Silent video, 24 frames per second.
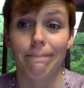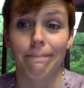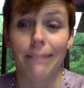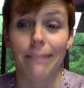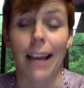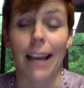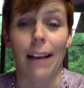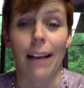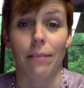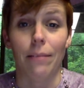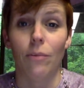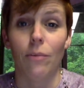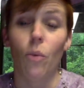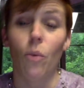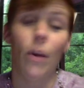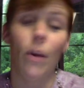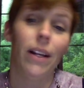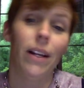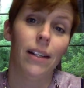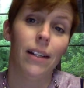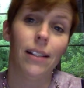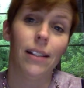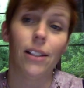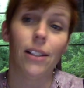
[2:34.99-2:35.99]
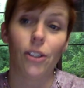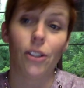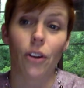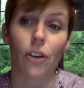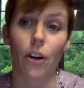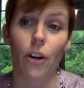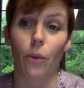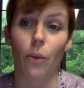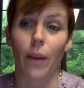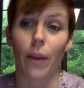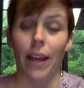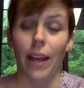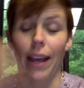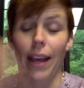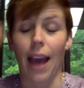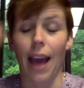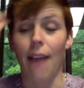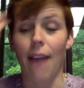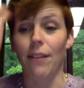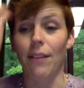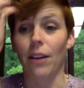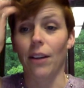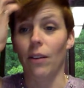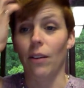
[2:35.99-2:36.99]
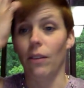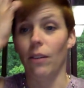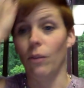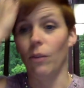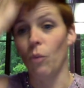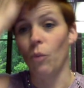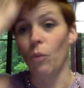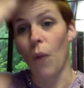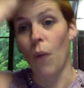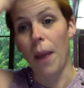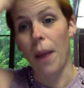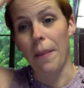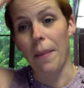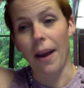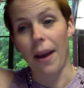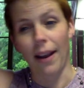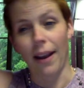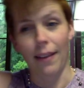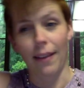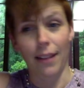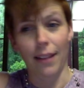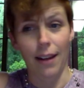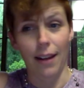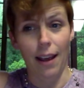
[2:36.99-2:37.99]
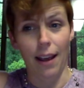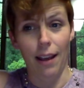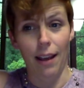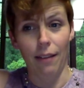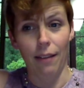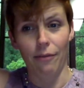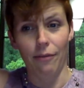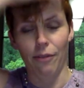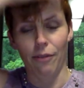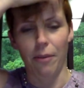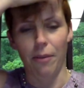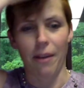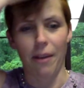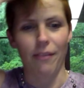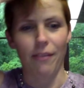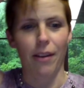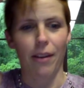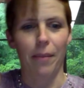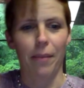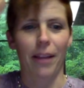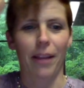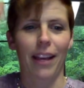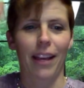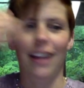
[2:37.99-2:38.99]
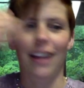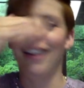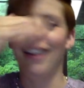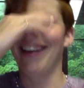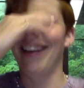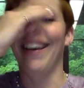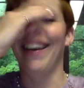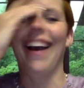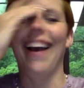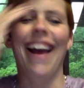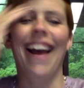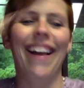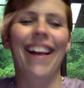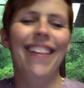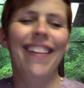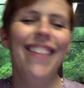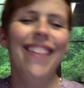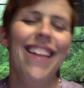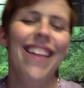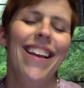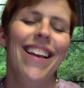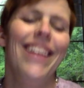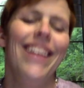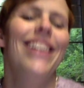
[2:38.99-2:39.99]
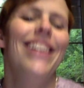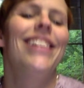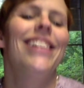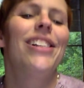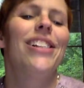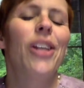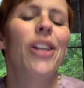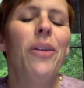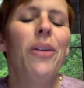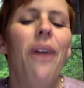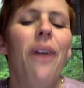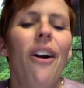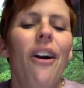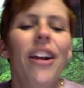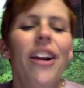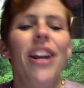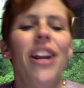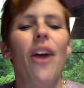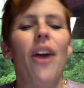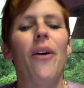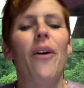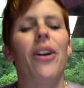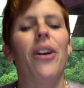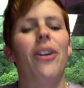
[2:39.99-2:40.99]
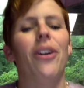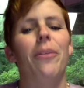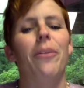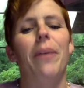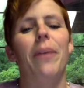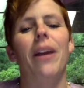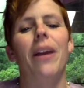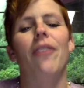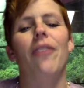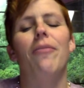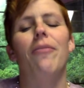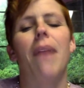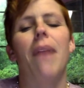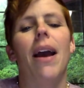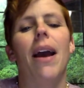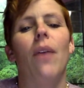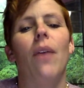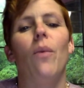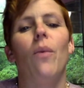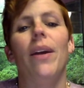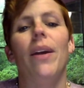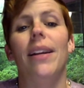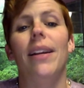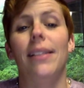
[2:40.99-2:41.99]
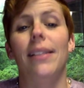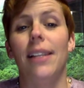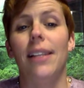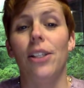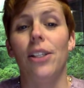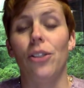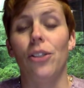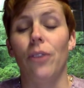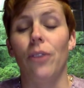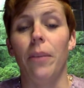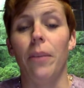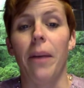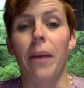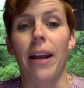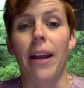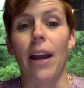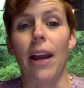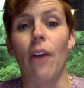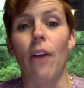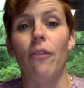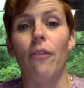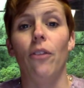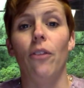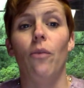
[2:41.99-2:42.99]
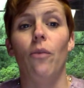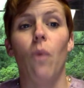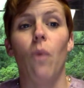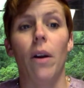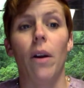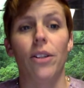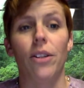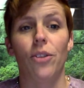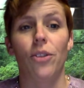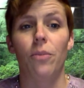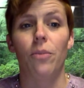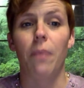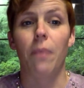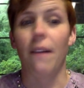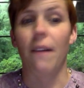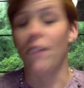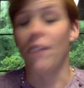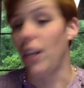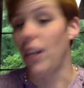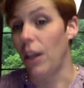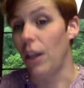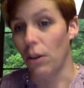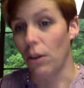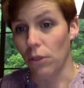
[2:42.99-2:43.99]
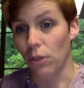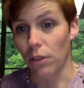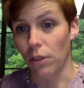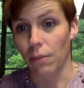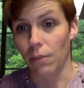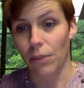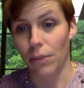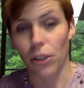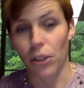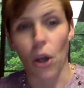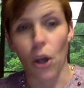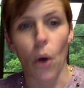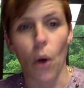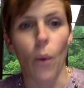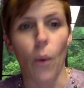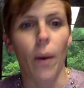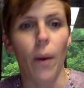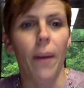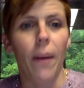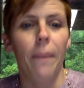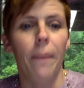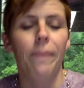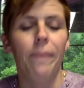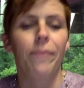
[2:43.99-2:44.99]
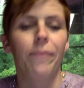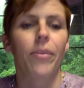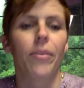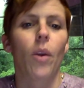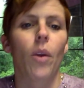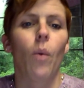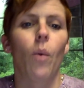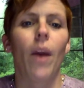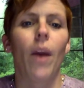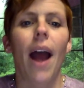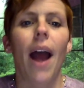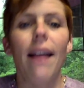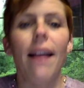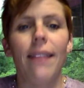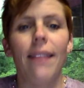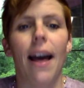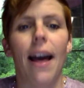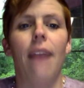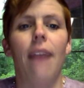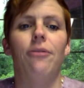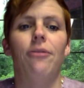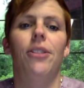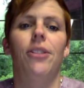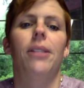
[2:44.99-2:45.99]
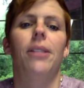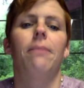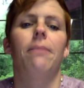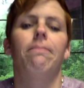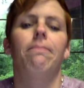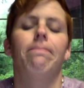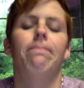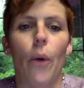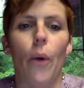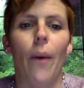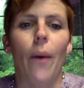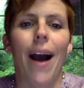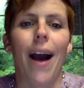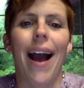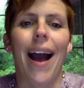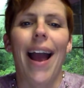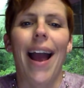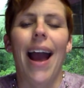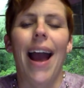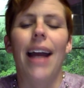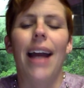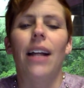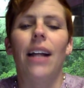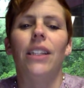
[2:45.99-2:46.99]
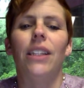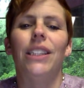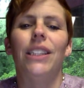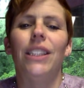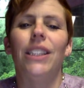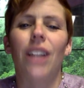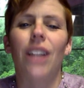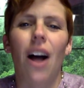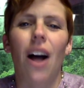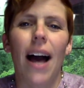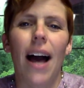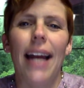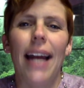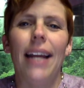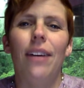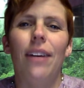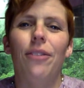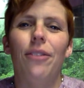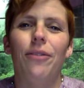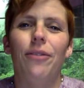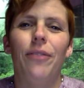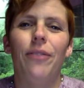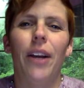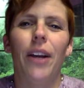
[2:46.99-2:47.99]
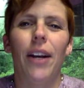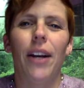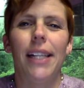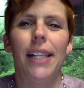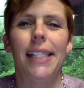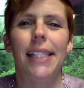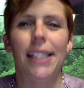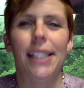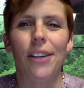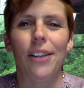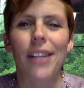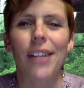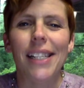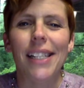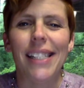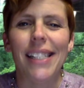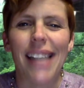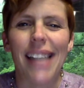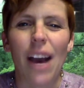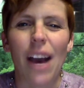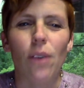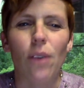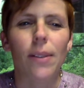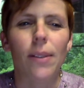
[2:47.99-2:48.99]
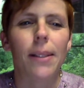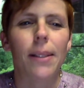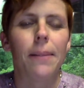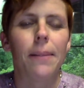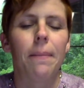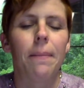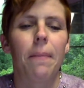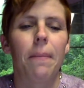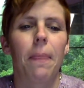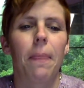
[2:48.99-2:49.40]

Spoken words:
yeah, Witnesses started wreaking havoc way back in the day for my family. So you already know a good bit of my witness history by now if you've watched my videos. So when I left, I had a lot of very serious doubts.